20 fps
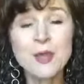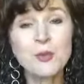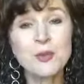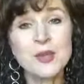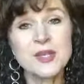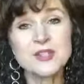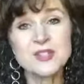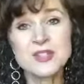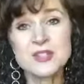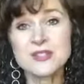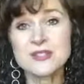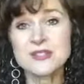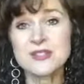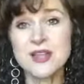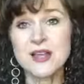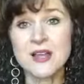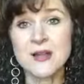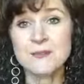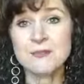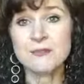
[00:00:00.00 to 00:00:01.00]
We just,
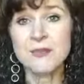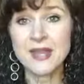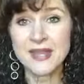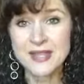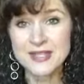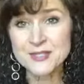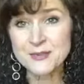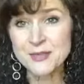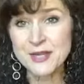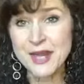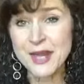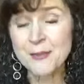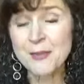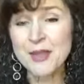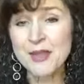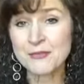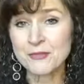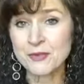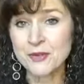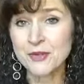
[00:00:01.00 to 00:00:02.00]
um, my husband and I
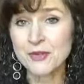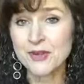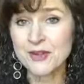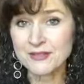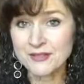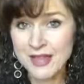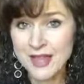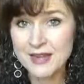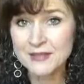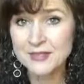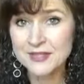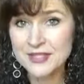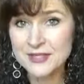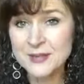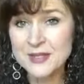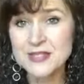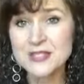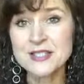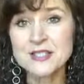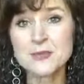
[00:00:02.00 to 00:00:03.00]
pay for a lot of
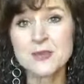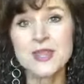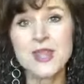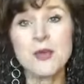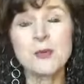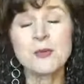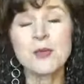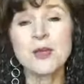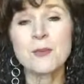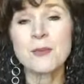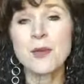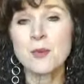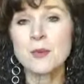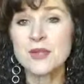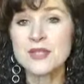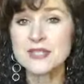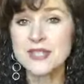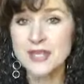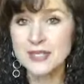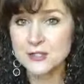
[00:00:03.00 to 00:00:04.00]
expenses with Help Club, but
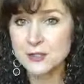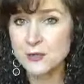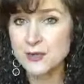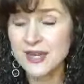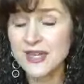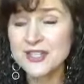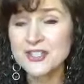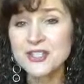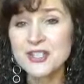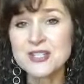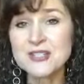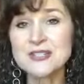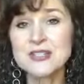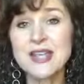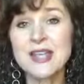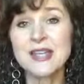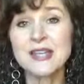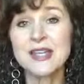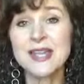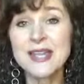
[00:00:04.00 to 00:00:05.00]
we take donations.
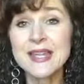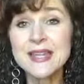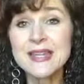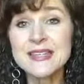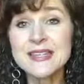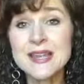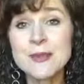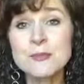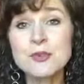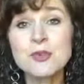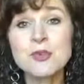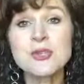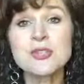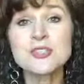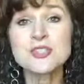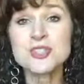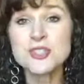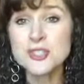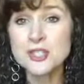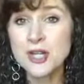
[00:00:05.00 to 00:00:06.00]
And anytime you can
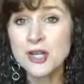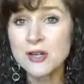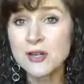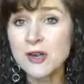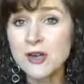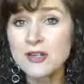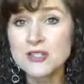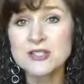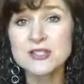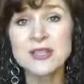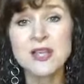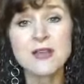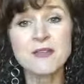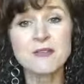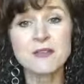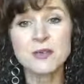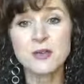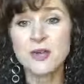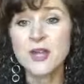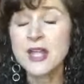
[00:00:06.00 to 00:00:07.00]
share our
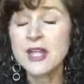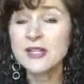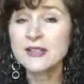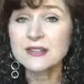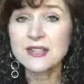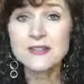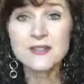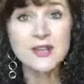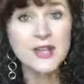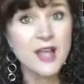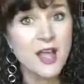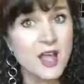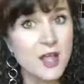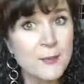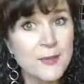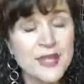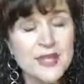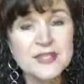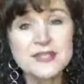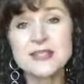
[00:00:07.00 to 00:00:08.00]
stuff or leave a
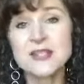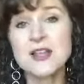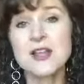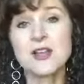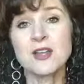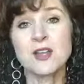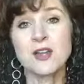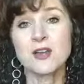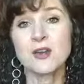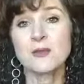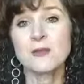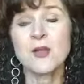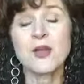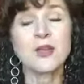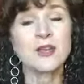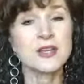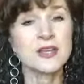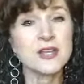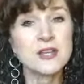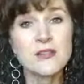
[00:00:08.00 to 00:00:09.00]
comment on our
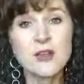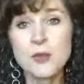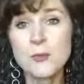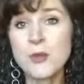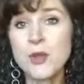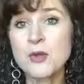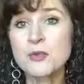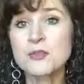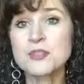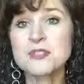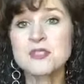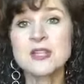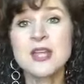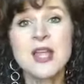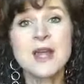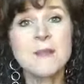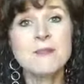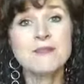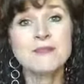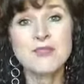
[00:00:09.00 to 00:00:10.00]
on any of our posts,
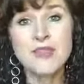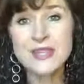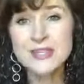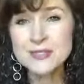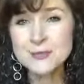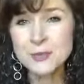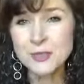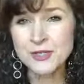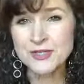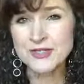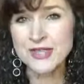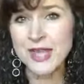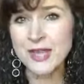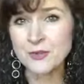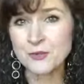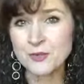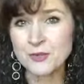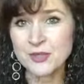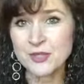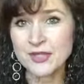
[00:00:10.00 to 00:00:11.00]
Facebook has
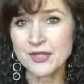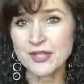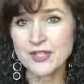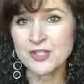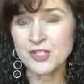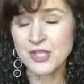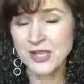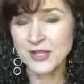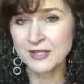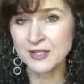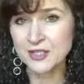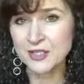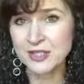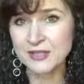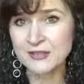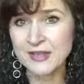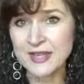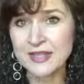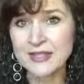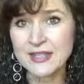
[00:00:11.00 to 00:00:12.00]
gotten really
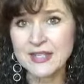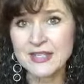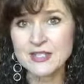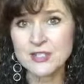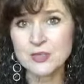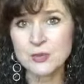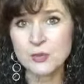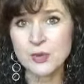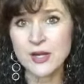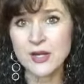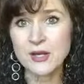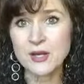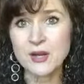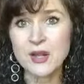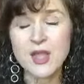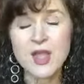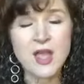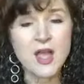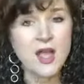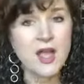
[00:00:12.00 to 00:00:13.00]
challenging lately to where
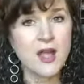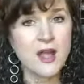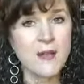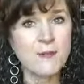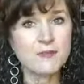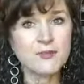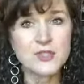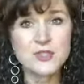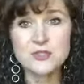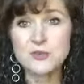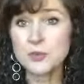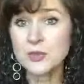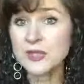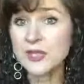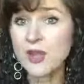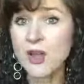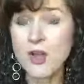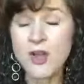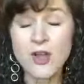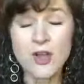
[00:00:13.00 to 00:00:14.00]
um, it's
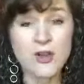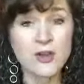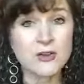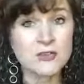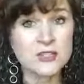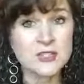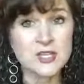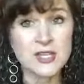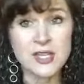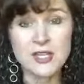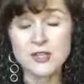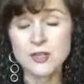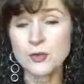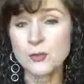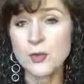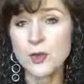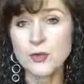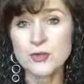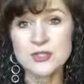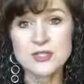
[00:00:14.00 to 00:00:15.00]
really hard to get your
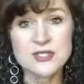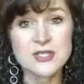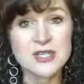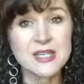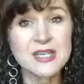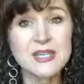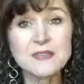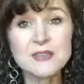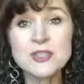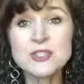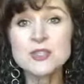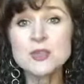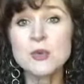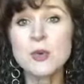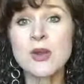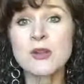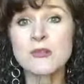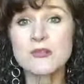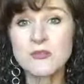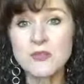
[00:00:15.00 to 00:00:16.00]
posts even to
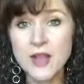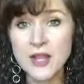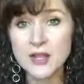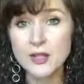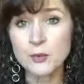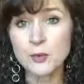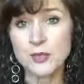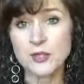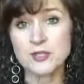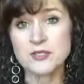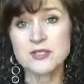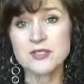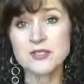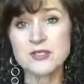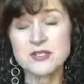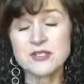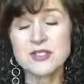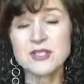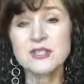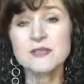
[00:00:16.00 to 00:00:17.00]
our followers to
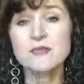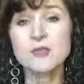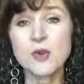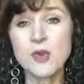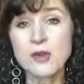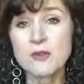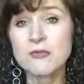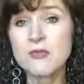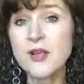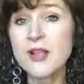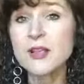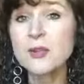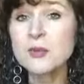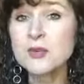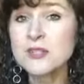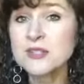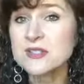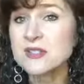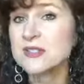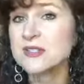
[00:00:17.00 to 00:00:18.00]
see for our
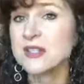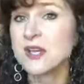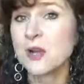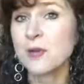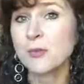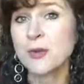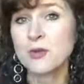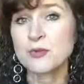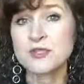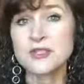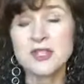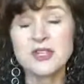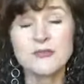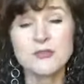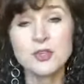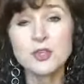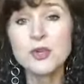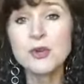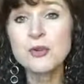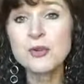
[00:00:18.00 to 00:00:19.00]
followers to see our posts.
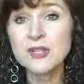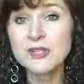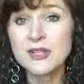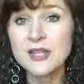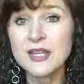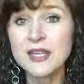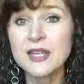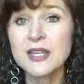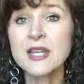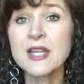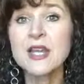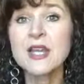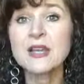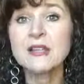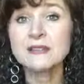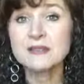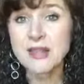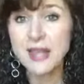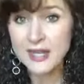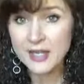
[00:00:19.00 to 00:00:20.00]
If you don't click
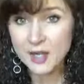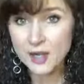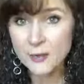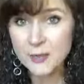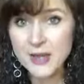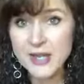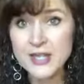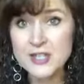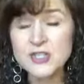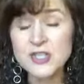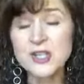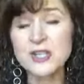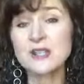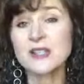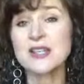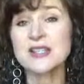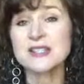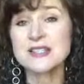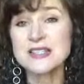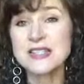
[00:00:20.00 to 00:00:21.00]
like our page and
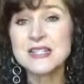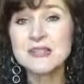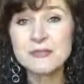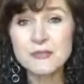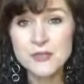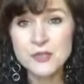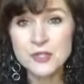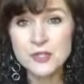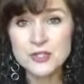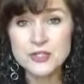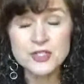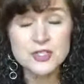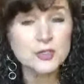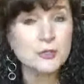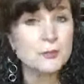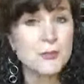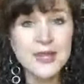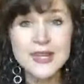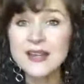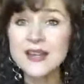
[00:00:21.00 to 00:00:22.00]
click see first,
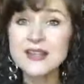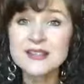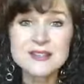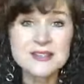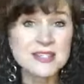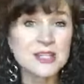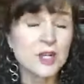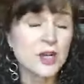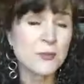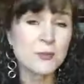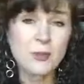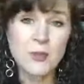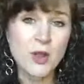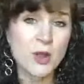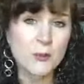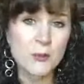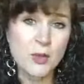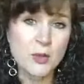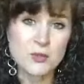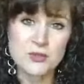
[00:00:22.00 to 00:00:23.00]
you may not see our,
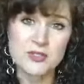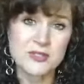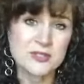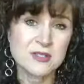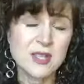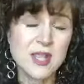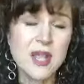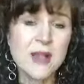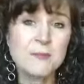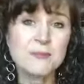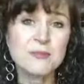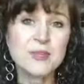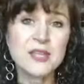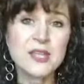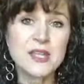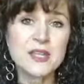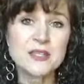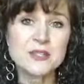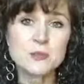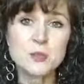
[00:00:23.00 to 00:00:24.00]
our posts
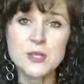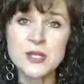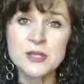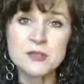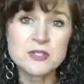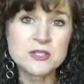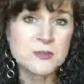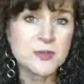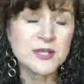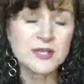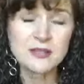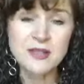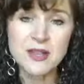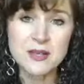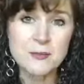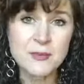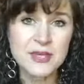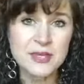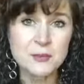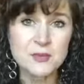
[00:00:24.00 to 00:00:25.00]
because we don't spend a lot
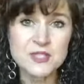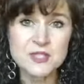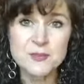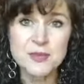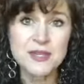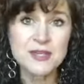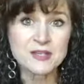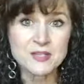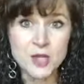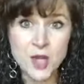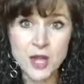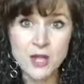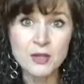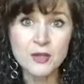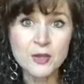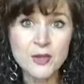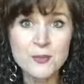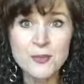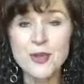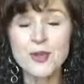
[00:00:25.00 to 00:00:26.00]
of money. We spend a
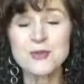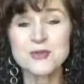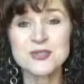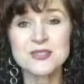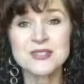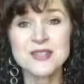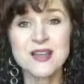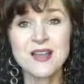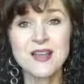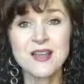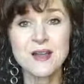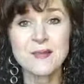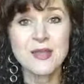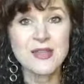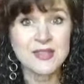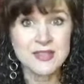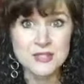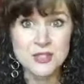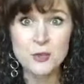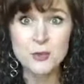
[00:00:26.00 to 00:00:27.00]
dollar a post uh,
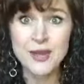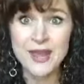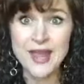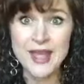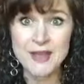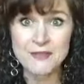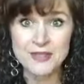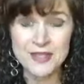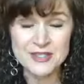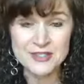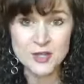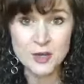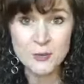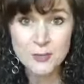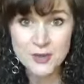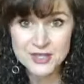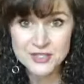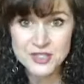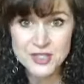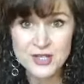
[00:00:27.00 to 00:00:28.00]
and that's all we have. That's our
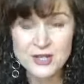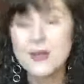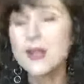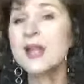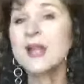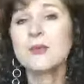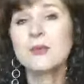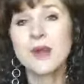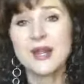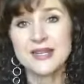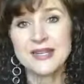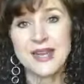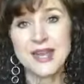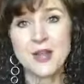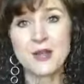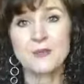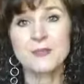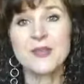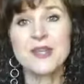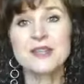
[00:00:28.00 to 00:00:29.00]
budget right
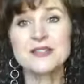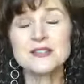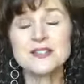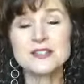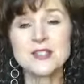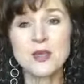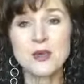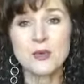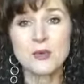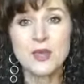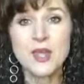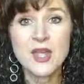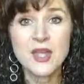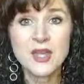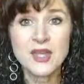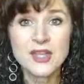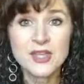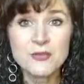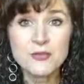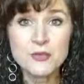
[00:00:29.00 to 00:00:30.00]
now. And so
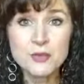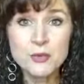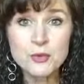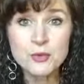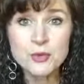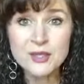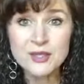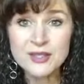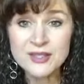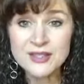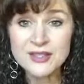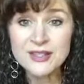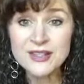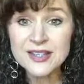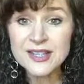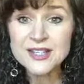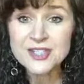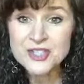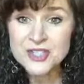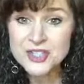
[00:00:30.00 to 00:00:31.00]
if you can
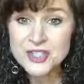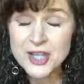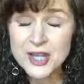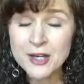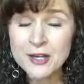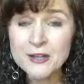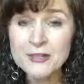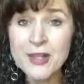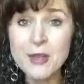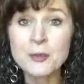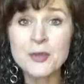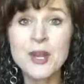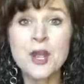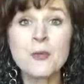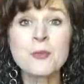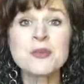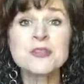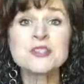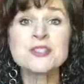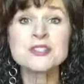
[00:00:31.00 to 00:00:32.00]
click share, that would
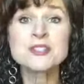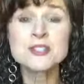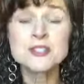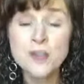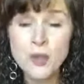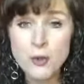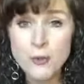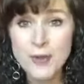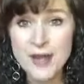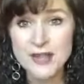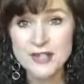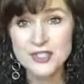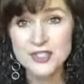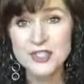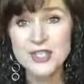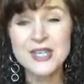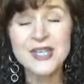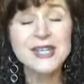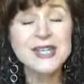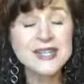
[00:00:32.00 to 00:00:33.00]
help us so
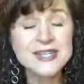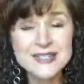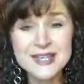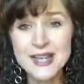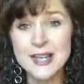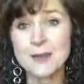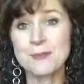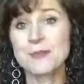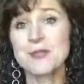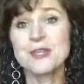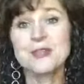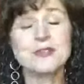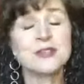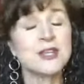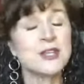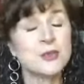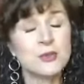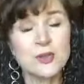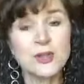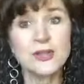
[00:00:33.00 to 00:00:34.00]
much. Anytime
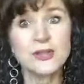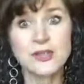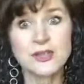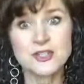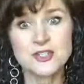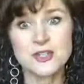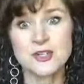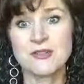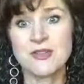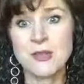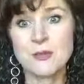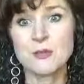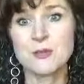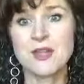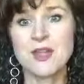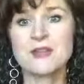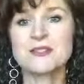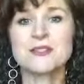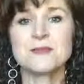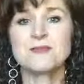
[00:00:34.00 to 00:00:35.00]
that you could click share, that would
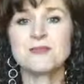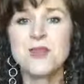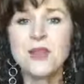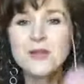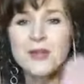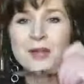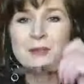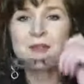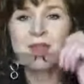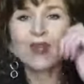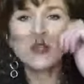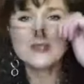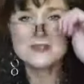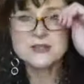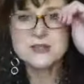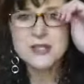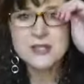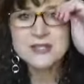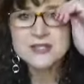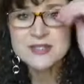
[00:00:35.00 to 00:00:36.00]
be awesome. Okay,
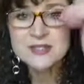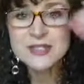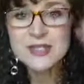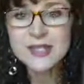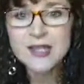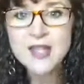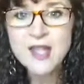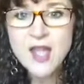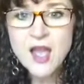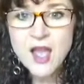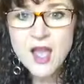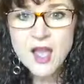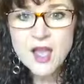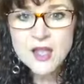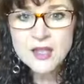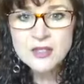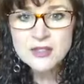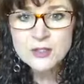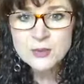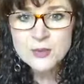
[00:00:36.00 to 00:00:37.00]
so let's see.
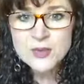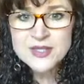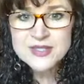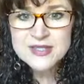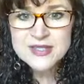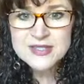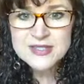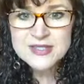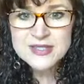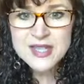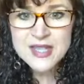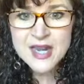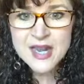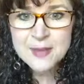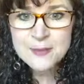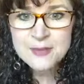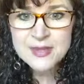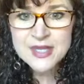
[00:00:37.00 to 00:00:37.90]
Uh, Clarissa said, I